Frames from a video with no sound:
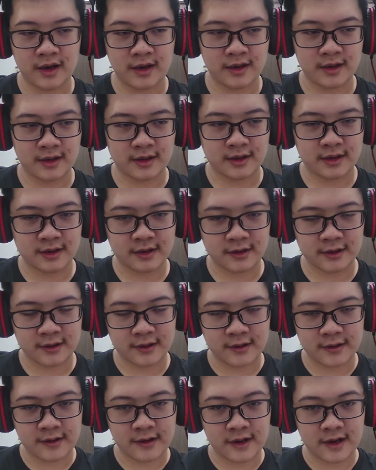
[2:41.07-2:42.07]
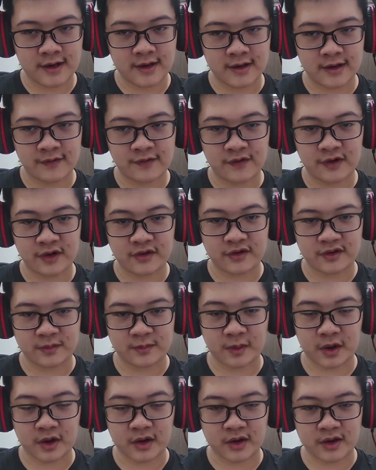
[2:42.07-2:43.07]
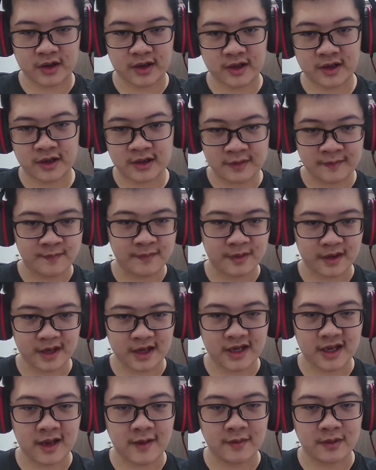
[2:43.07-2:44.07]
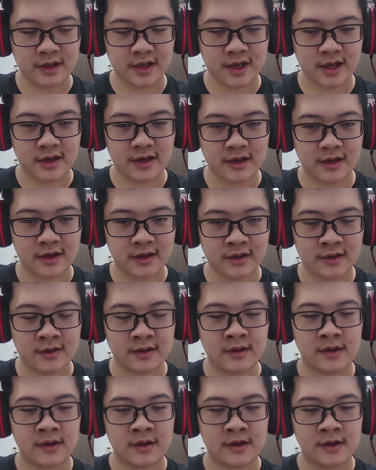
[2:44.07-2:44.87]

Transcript: the first responder, right, came together.